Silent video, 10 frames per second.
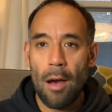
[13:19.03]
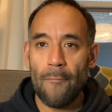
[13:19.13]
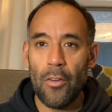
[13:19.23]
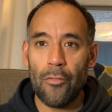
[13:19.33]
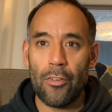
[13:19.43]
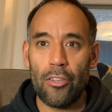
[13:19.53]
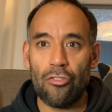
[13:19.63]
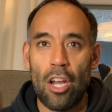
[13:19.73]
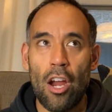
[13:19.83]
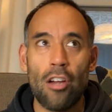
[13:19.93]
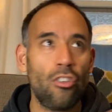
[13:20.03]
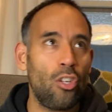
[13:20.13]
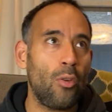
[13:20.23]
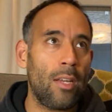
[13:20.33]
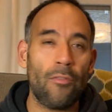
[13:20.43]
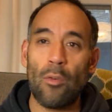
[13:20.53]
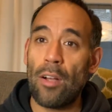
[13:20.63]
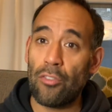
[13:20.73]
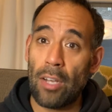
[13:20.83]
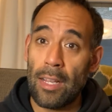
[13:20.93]
Feel free to share, too. And if you're
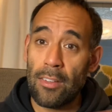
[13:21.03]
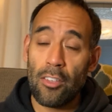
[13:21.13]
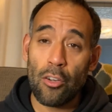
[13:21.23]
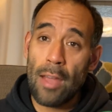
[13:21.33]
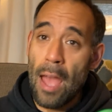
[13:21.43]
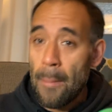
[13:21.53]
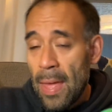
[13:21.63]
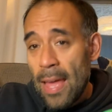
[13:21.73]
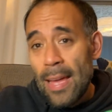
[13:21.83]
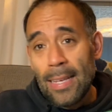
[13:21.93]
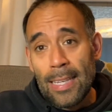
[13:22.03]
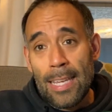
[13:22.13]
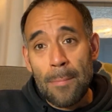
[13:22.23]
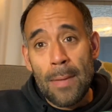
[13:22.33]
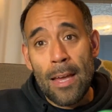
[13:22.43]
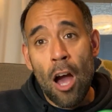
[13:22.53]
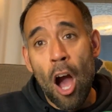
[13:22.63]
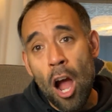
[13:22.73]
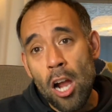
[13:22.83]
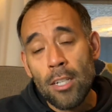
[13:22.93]
watching on Instagram, give me a
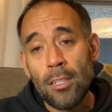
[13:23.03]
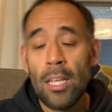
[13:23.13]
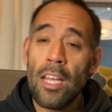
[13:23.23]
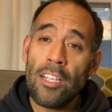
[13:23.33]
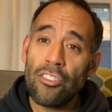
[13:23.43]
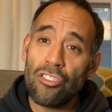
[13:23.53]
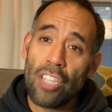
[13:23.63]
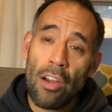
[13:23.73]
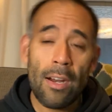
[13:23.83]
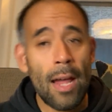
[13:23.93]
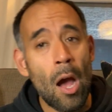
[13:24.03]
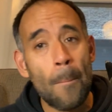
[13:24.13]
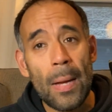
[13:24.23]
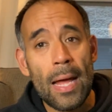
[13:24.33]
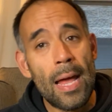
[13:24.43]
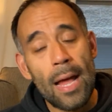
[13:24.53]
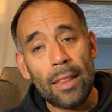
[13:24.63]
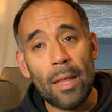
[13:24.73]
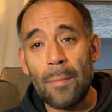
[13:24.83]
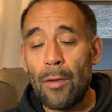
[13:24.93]
heart, share it up, and
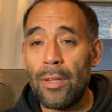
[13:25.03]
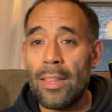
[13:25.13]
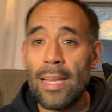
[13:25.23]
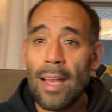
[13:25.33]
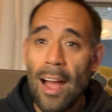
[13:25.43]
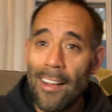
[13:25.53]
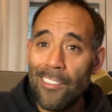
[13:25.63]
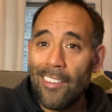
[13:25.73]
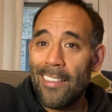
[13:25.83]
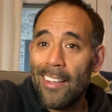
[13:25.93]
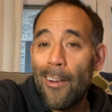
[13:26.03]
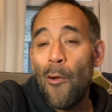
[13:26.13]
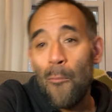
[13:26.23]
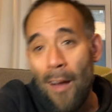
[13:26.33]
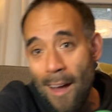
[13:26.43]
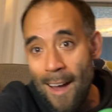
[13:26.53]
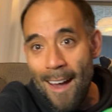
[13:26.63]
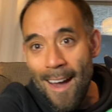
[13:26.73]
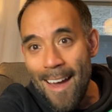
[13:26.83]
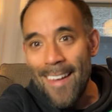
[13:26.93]
let me know what you think. I'll catch you guys later.
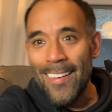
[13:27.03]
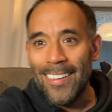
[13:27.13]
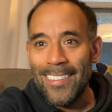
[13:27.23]
What?